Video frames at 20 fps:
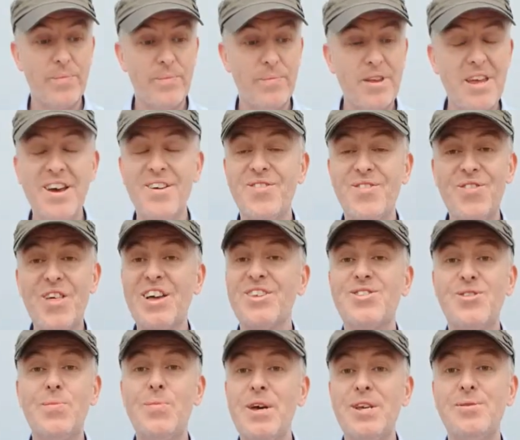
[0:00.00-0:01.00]
Yeah, that's
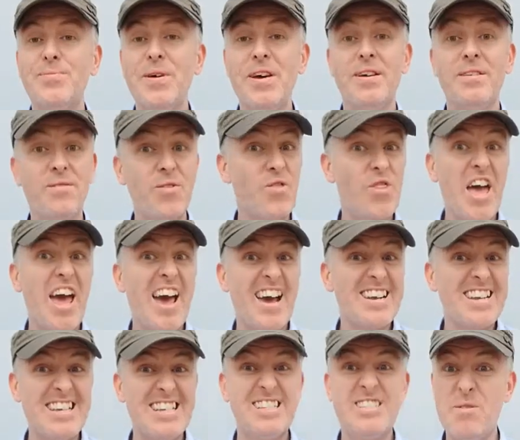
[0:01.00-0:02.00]
the best bit. That
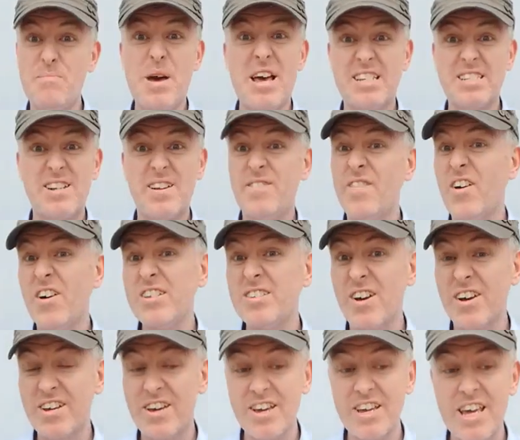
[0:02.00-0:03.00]
is the best advice
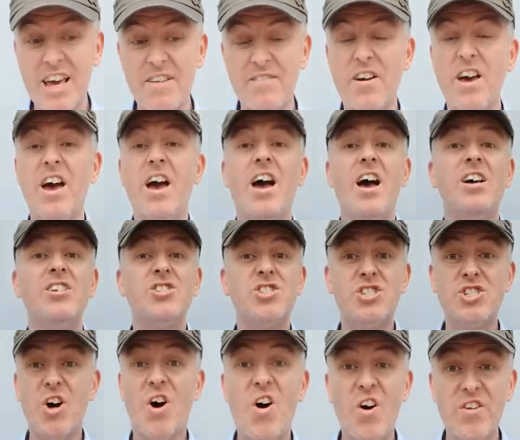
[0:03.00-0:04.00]
I could give.
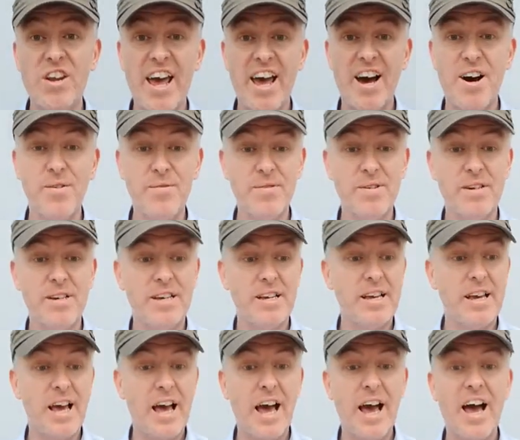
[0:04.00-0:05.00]
Start now,
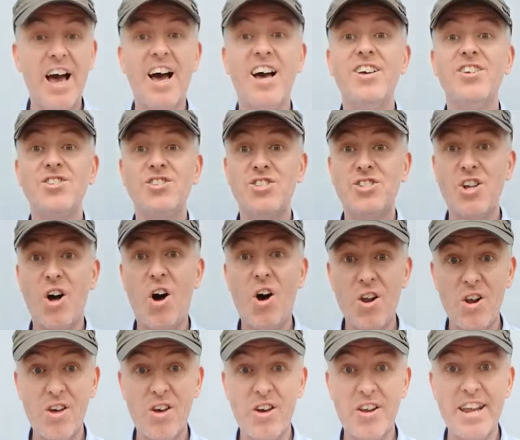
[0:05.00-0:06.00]
start
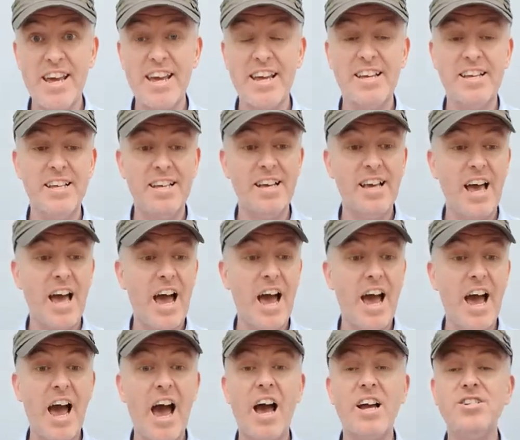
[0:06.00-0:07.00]
learning,
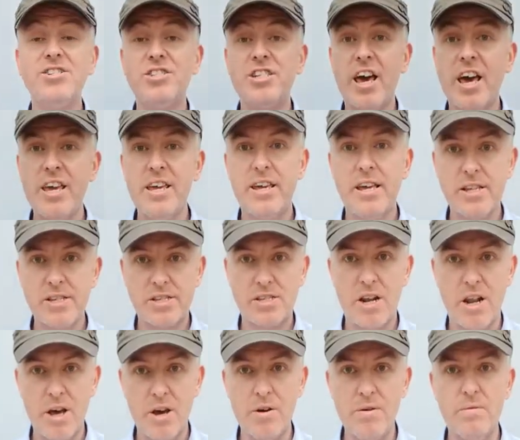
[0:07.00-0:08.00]
and take it
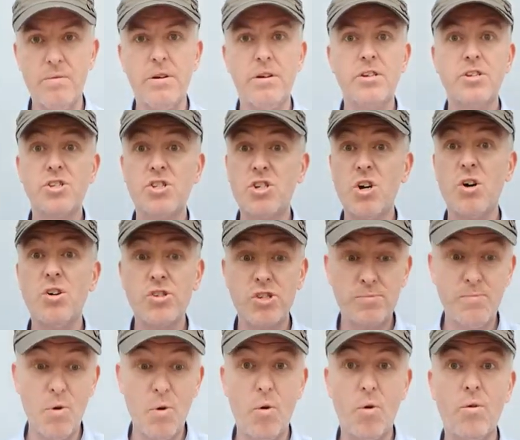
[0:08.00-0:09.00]
slow. Start
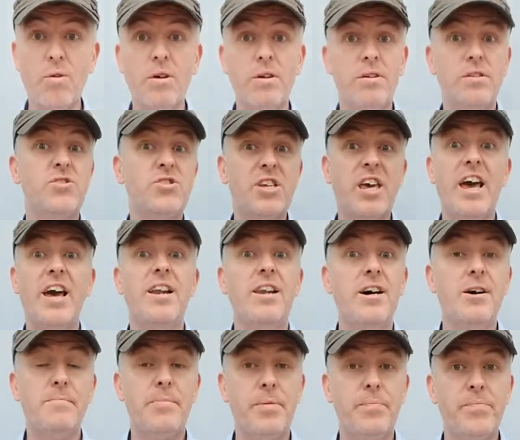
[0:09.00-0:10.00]
small and scale
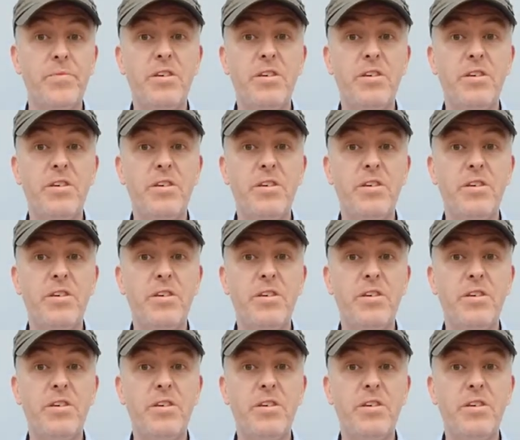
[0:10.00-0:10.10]
up.